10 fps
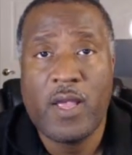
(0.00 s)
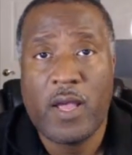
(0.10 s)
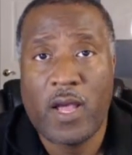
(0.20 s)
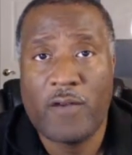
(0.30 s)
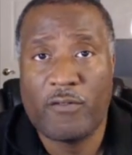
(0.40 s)

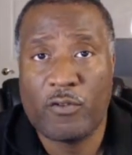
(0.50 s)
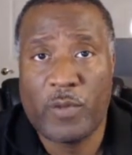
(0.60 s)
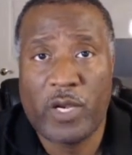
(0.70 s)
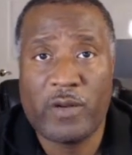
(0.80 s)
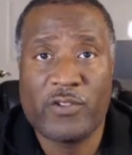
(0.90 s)
for the
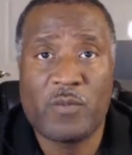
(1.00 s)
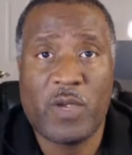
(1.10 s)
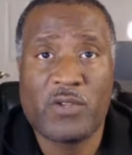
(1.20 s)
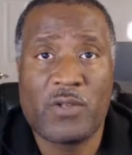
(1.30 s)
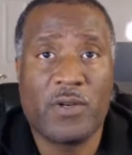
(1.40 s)
remaining of the
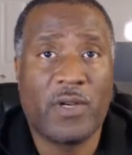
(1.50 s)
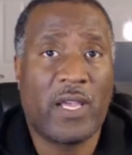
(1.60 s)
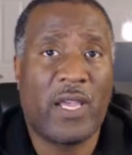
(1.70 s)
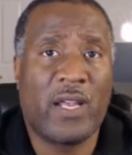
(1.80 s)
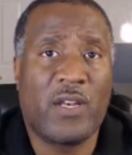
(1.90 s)
semester,
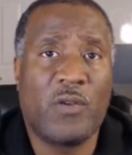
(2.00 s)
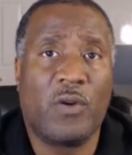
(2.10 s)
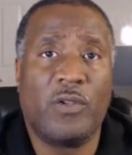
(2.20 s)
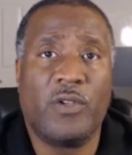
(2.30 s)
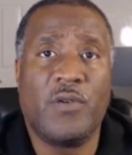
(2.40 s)
and you
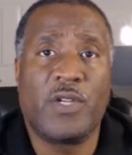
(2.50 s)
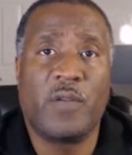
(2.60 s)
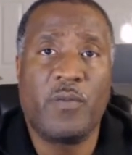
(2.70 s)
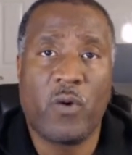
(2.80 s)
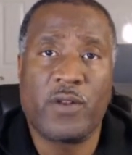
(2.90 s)
won't lose any
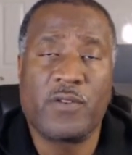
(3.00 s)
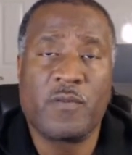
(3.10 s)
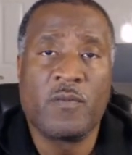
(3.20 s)
points.